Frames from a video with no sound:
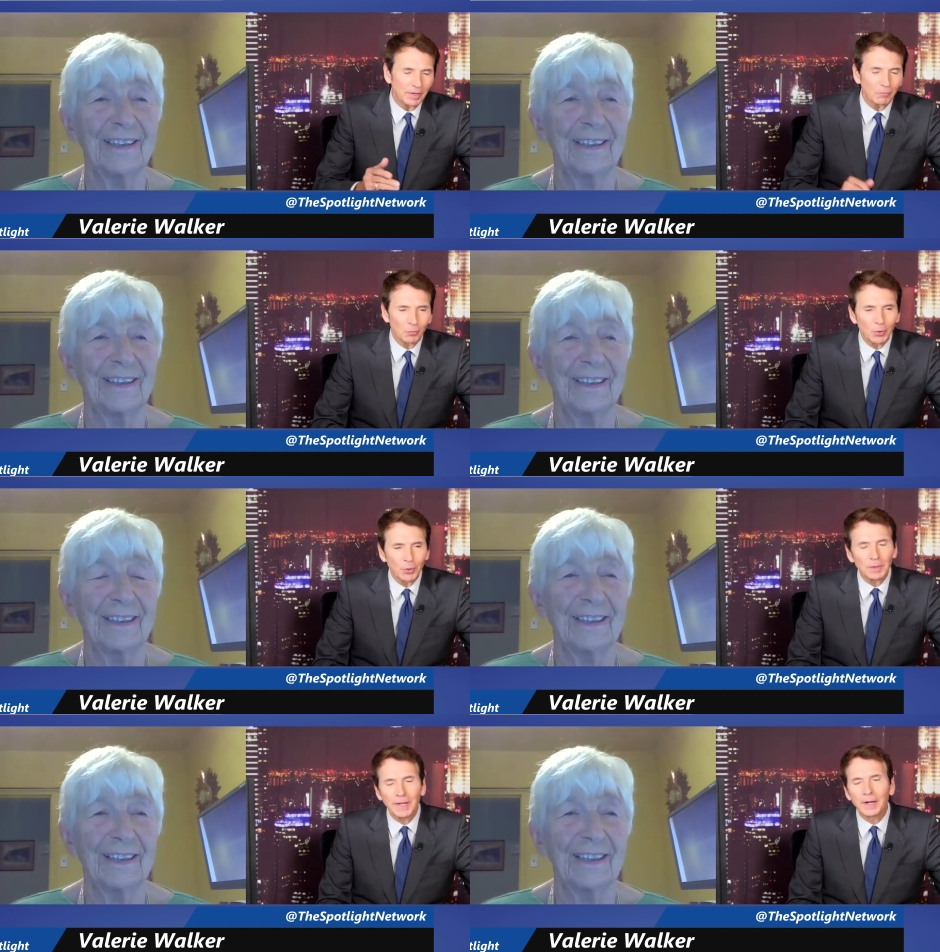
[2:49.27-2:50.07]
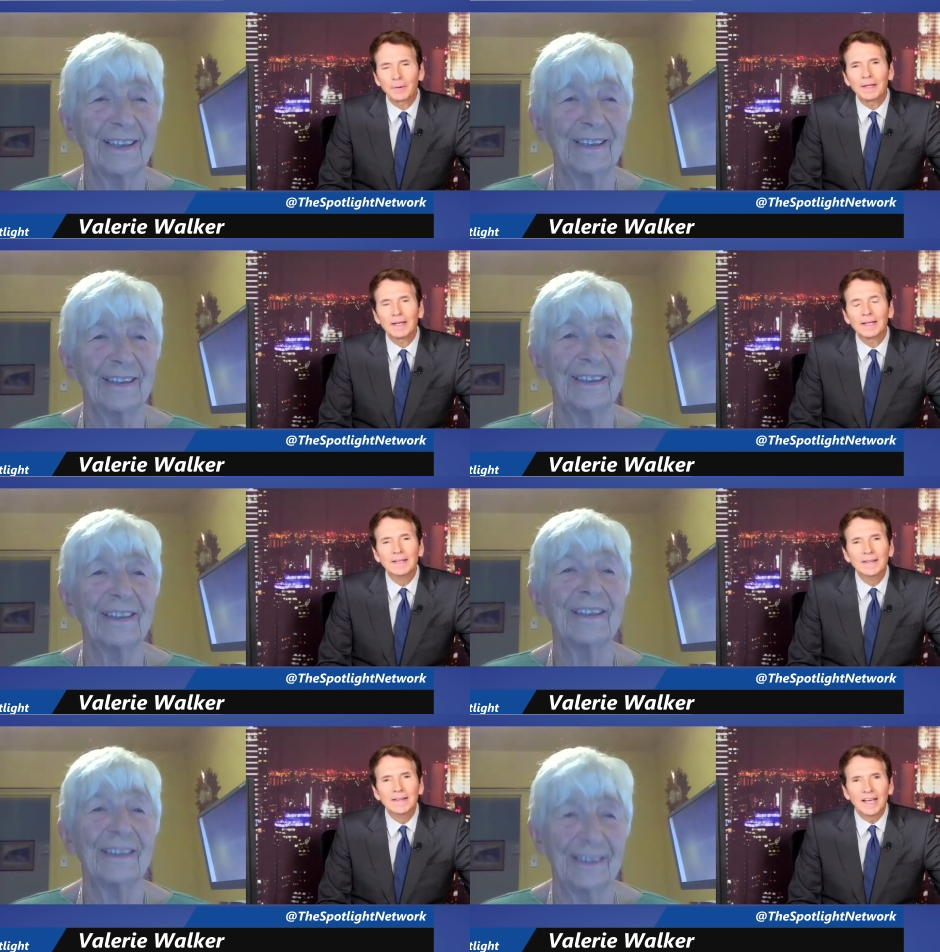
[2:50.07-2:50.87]
Speaker 1: a rural area
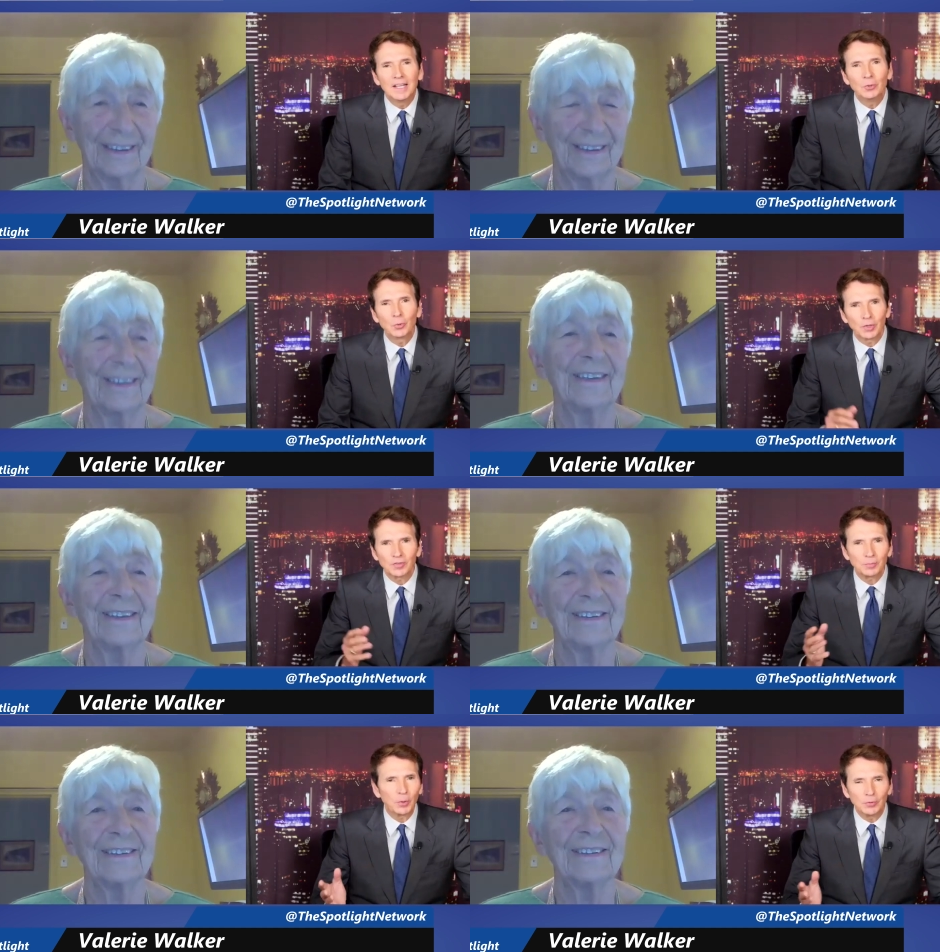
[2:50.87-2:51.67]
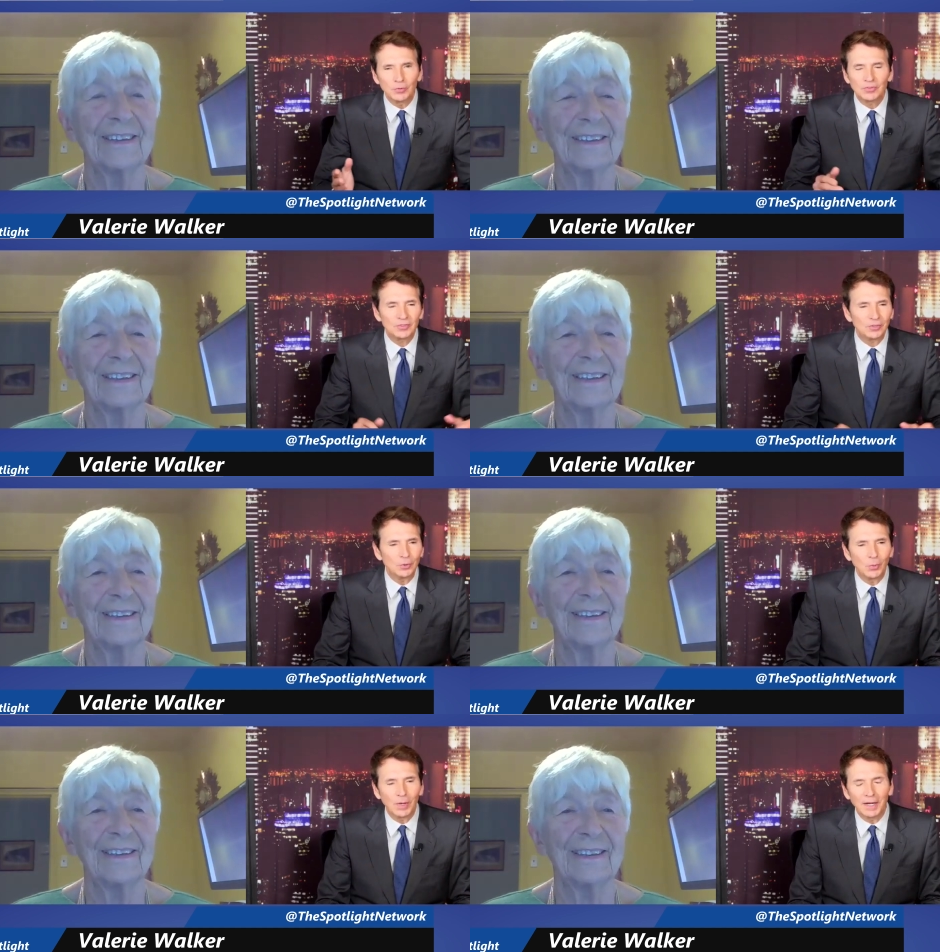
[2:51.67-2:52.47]
and you were exposed
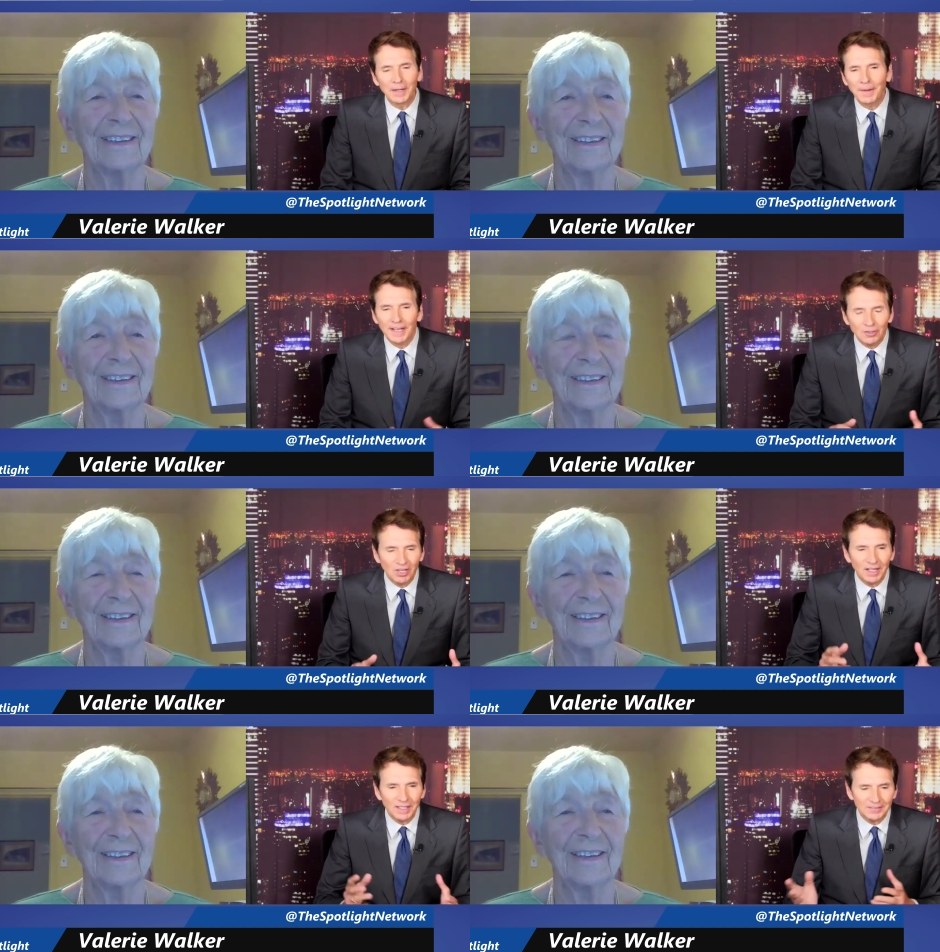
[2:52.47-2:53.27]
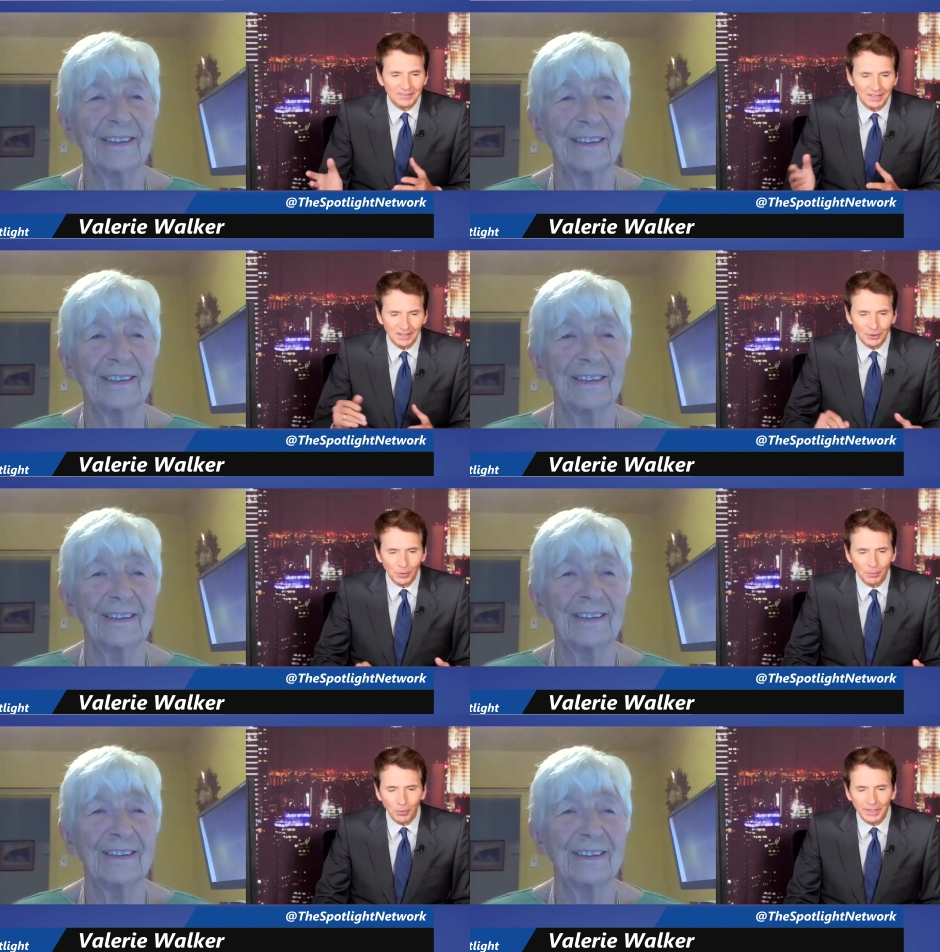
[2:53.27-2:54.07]
to uh, hedgehogs and the
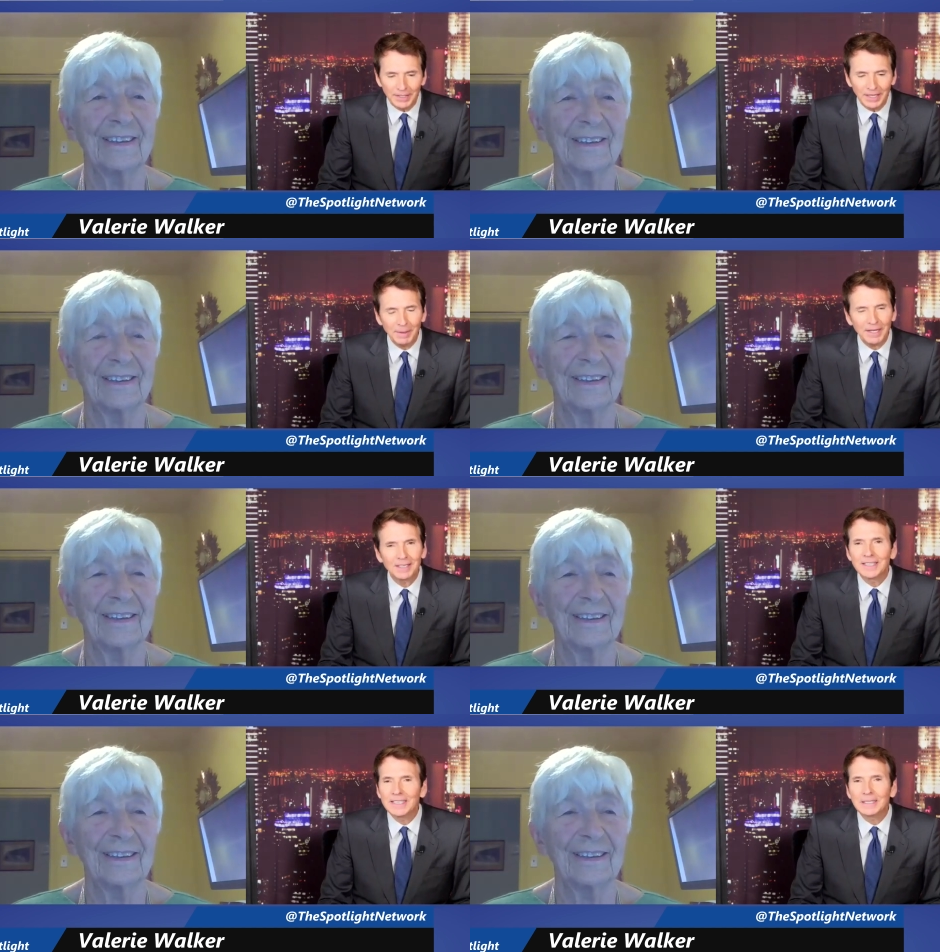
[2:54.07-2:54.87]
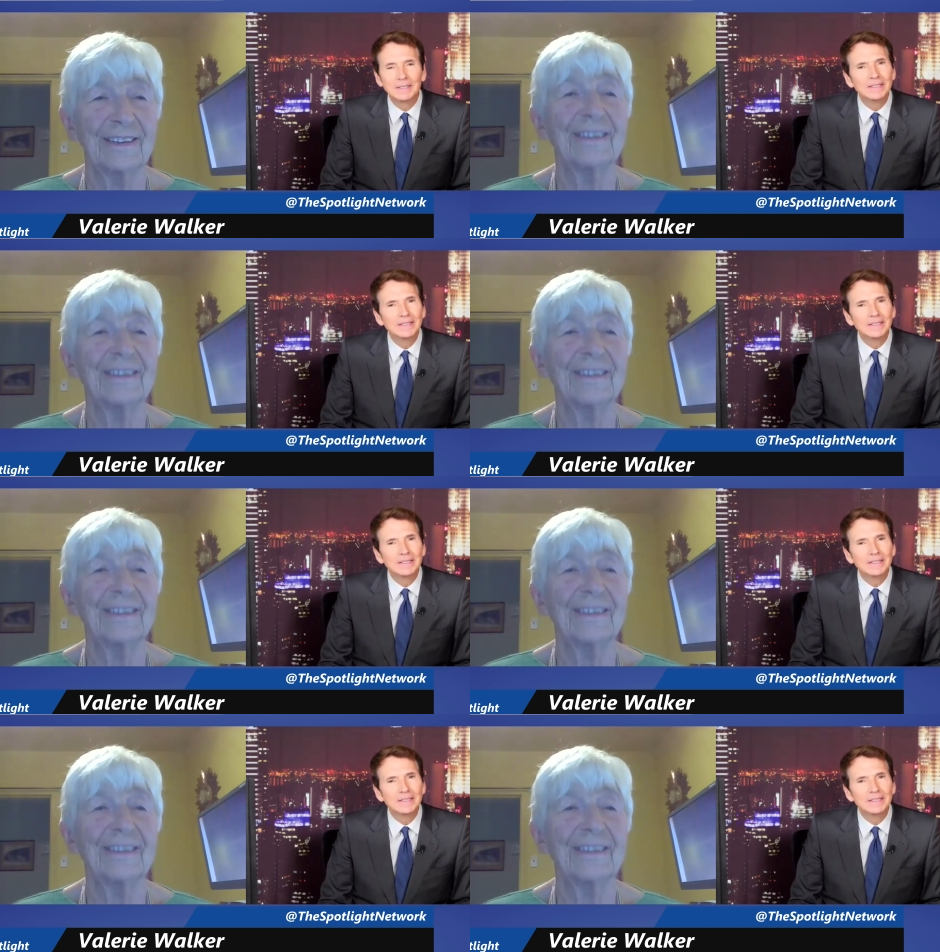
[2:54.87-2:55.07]
little boy named Hedley.